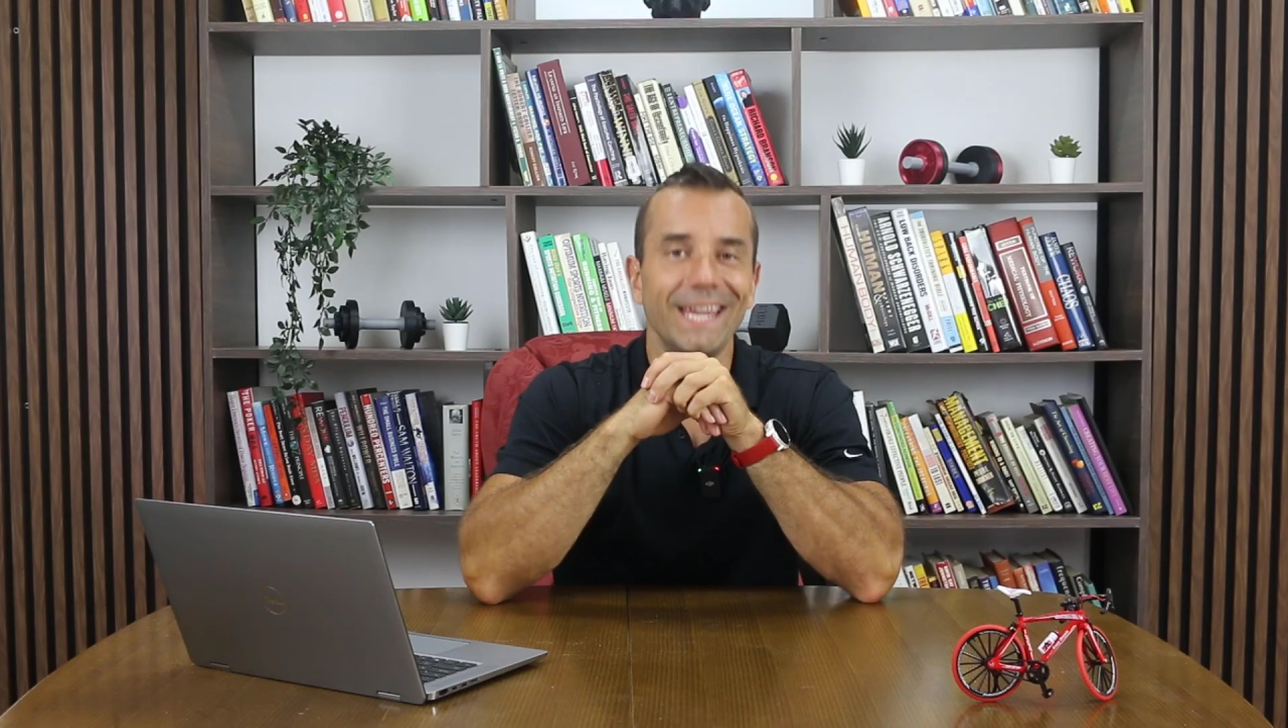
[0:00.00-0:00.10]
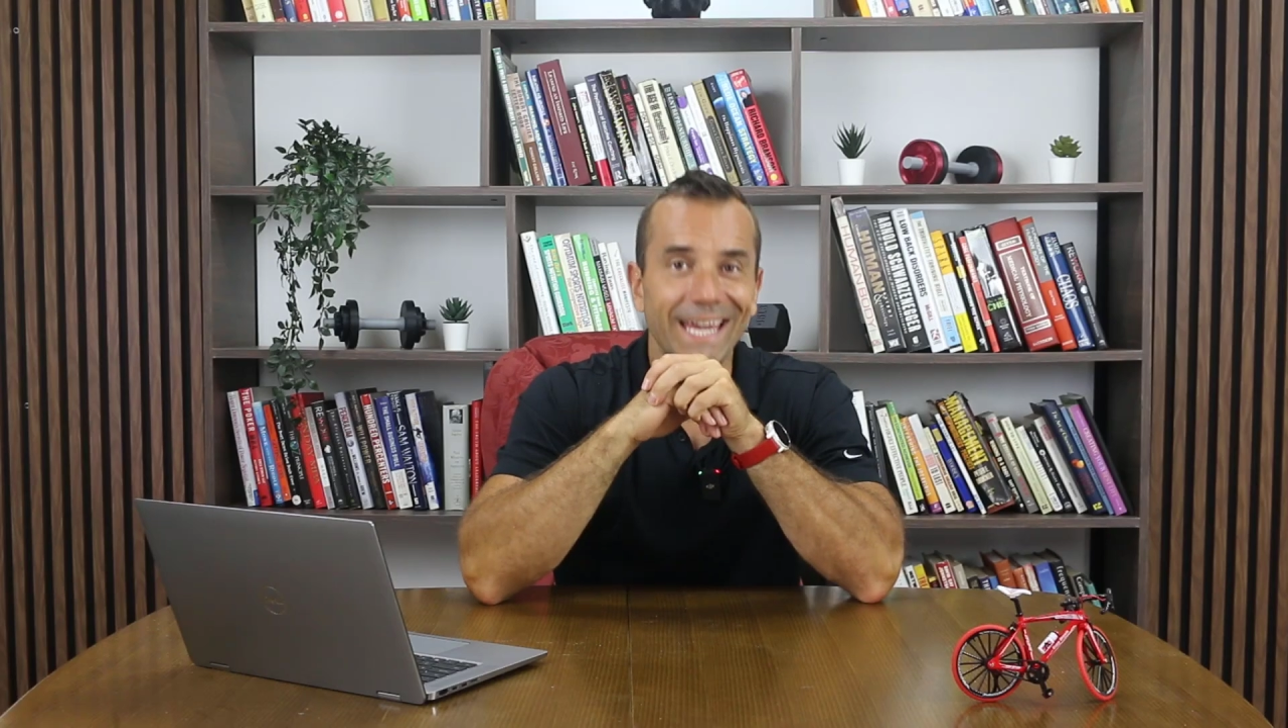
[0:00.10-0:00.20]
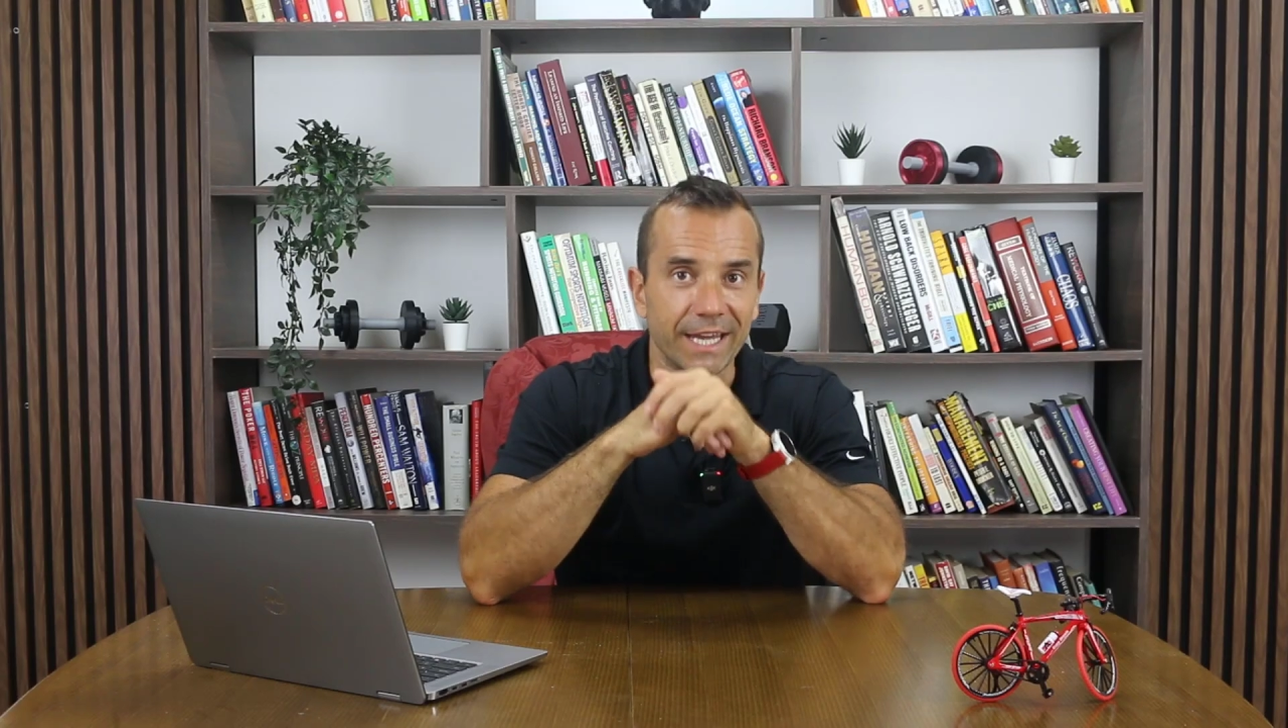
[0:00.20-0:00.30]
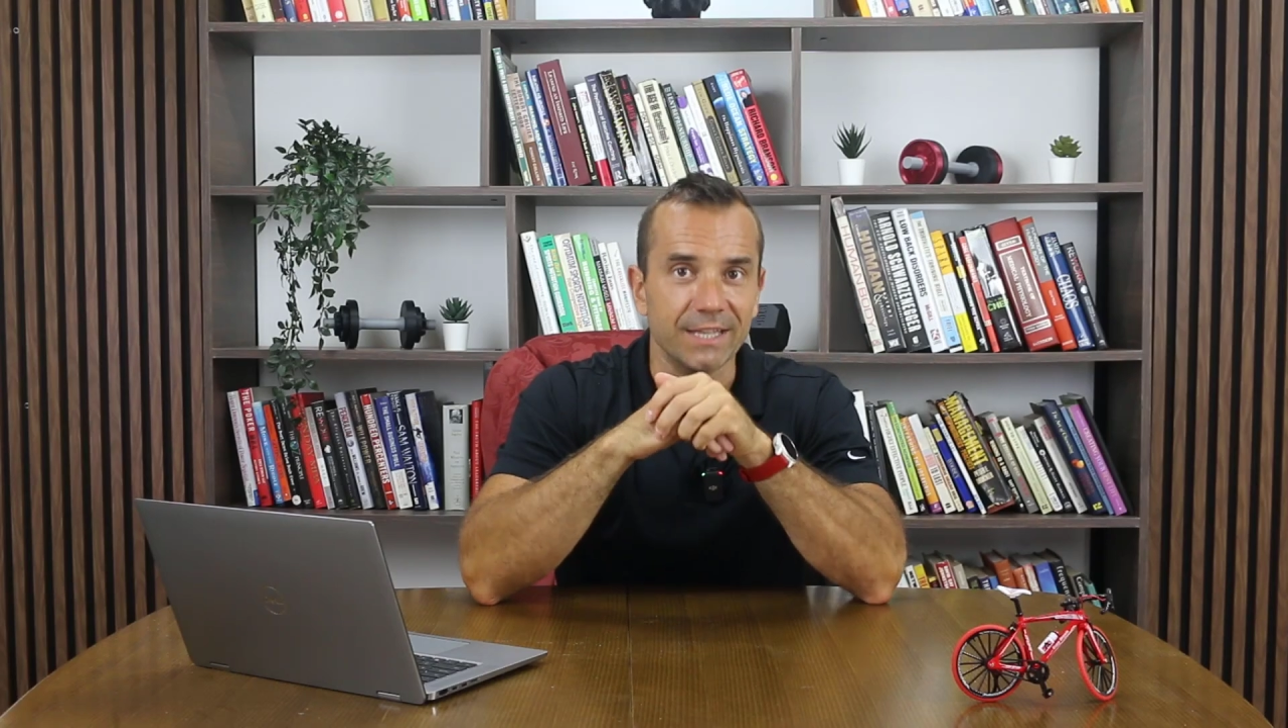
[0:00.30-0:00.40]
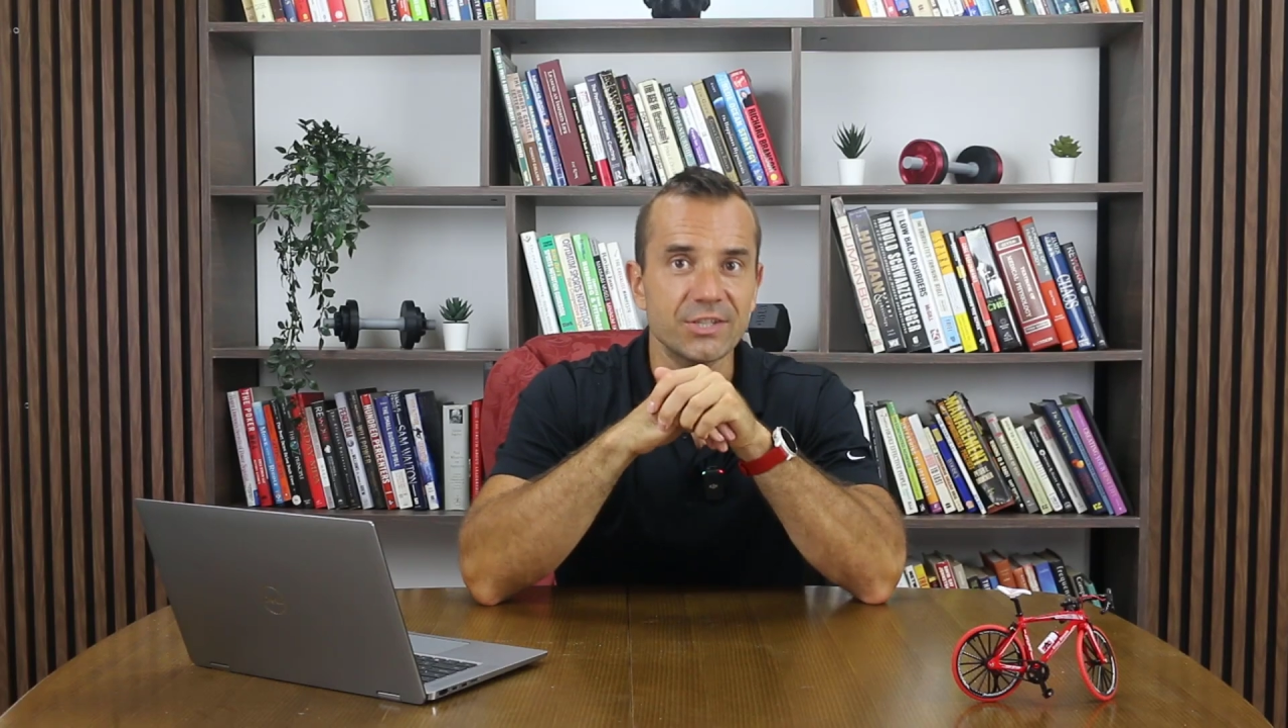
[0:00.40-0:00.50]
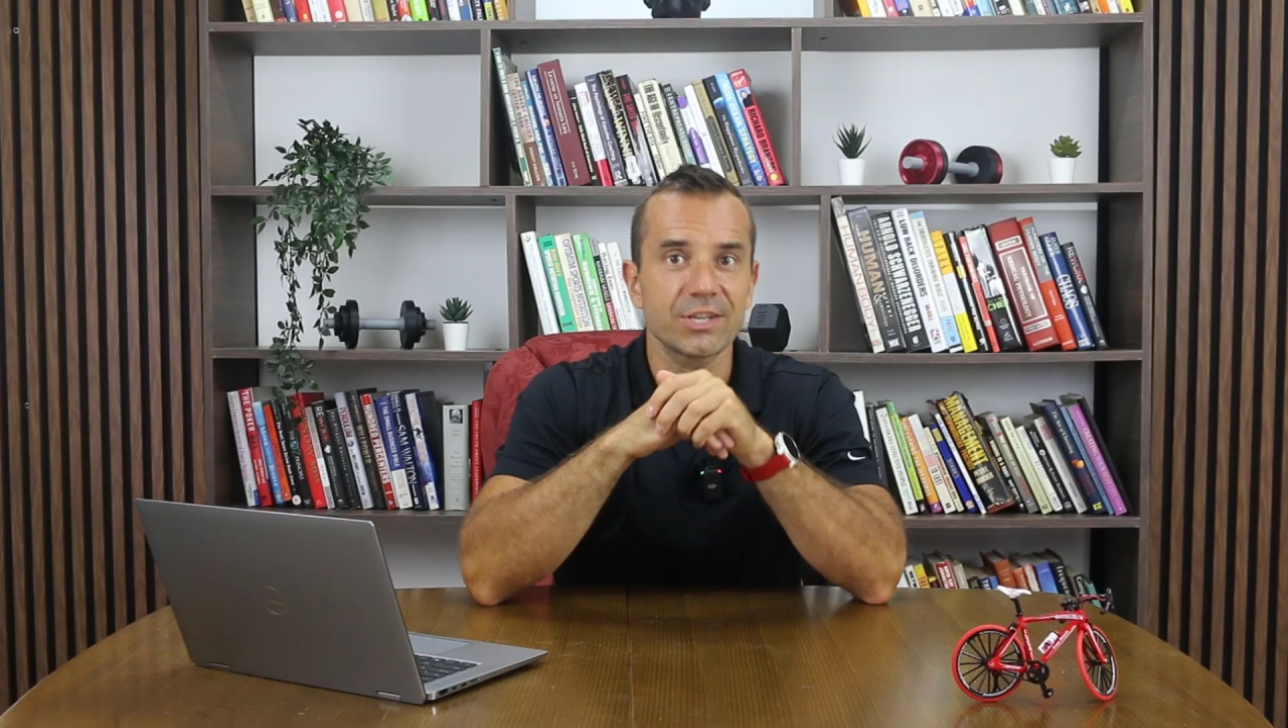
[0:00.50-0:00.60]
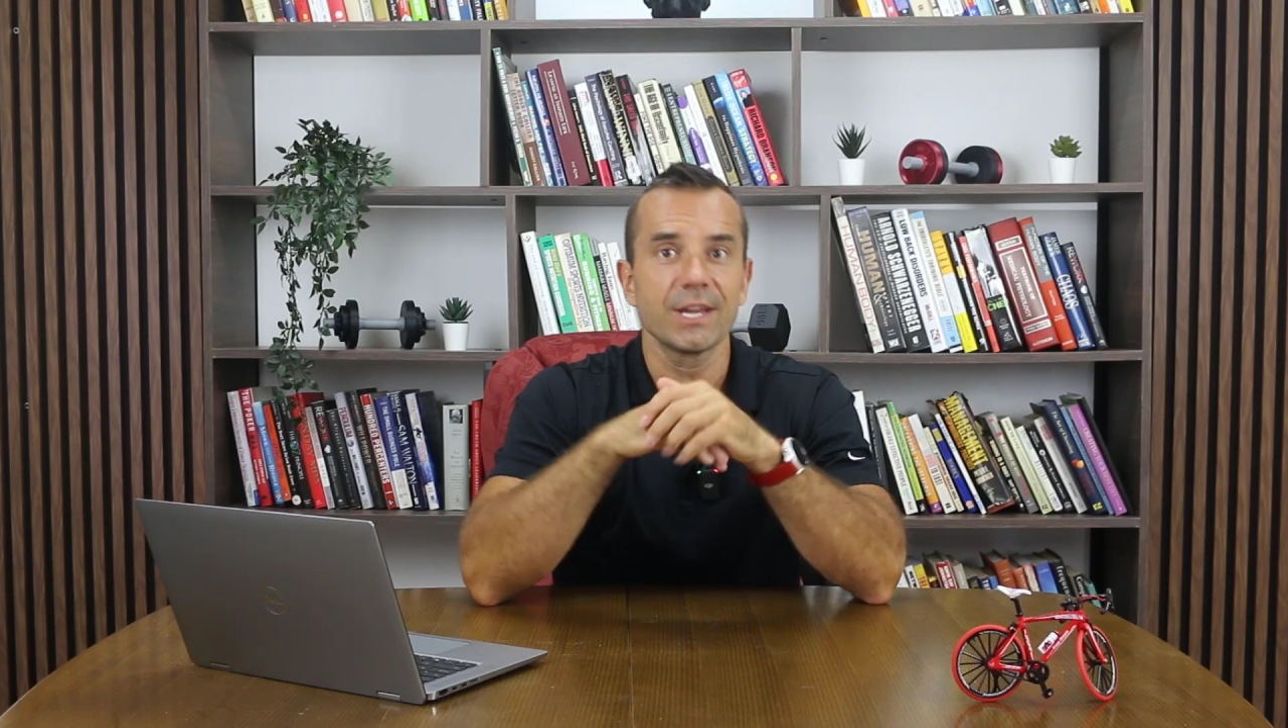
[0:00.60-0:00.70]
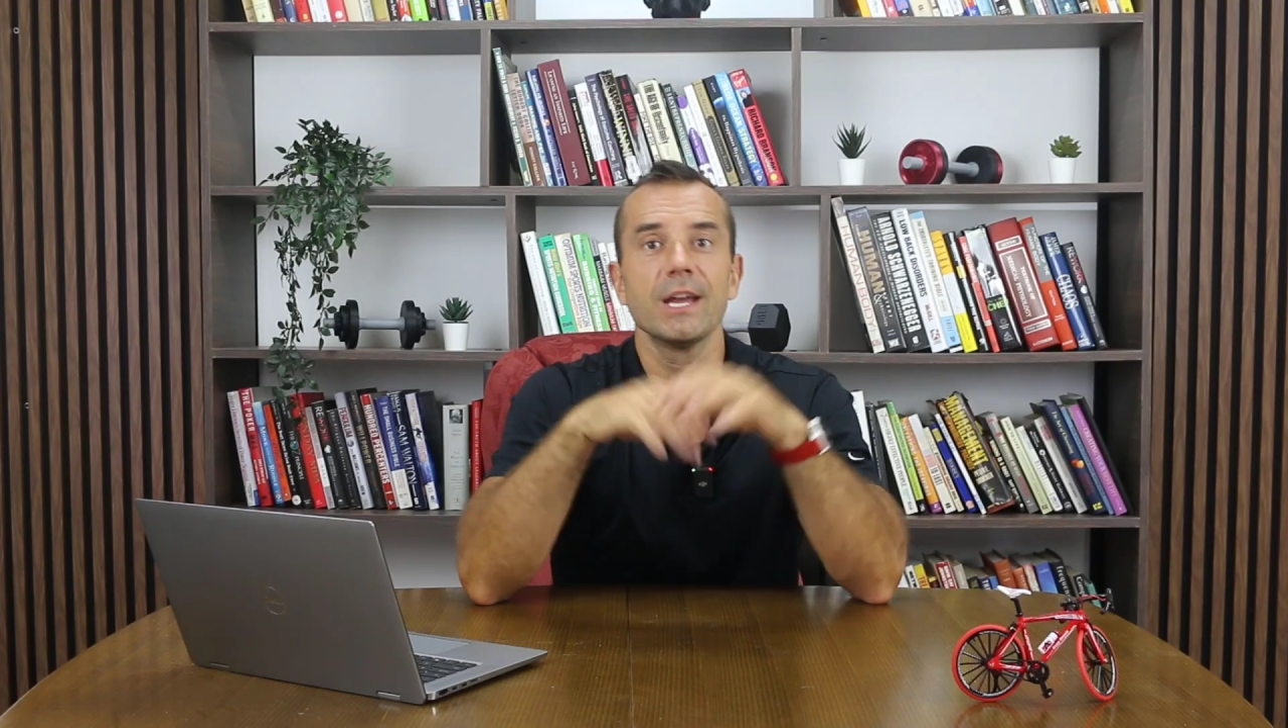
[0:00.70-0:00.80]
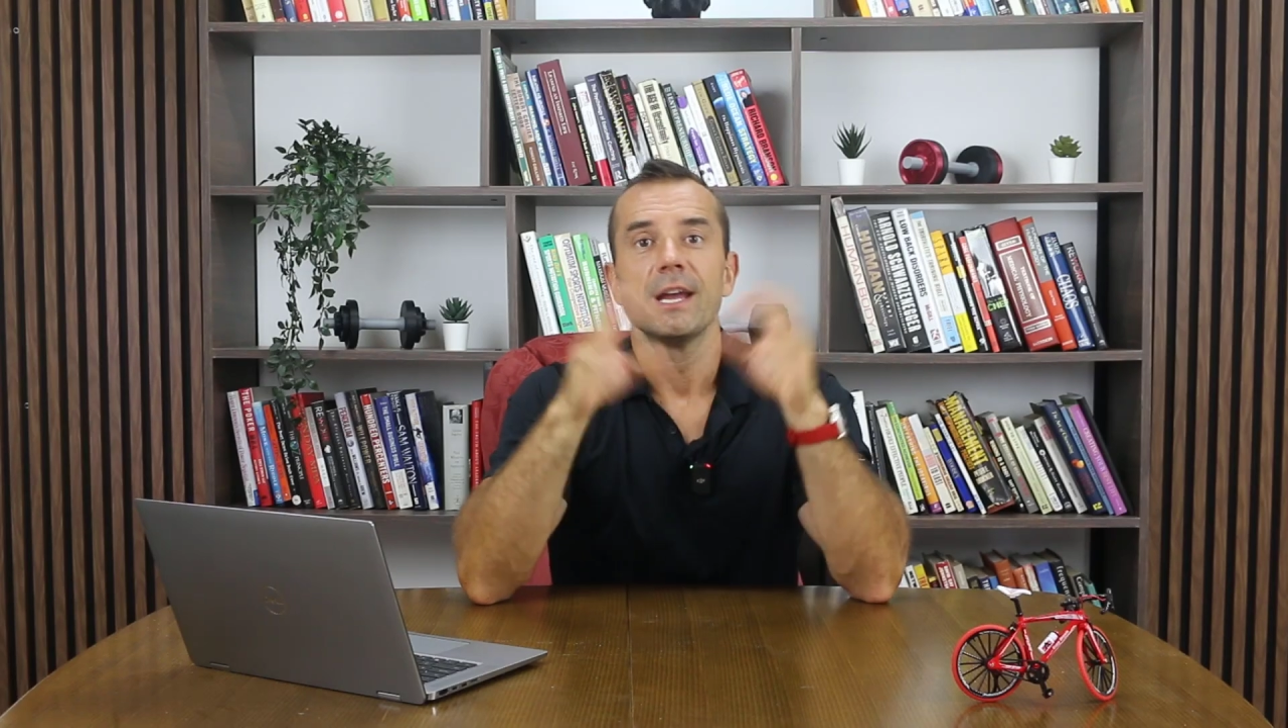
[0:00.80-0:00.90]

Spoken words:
is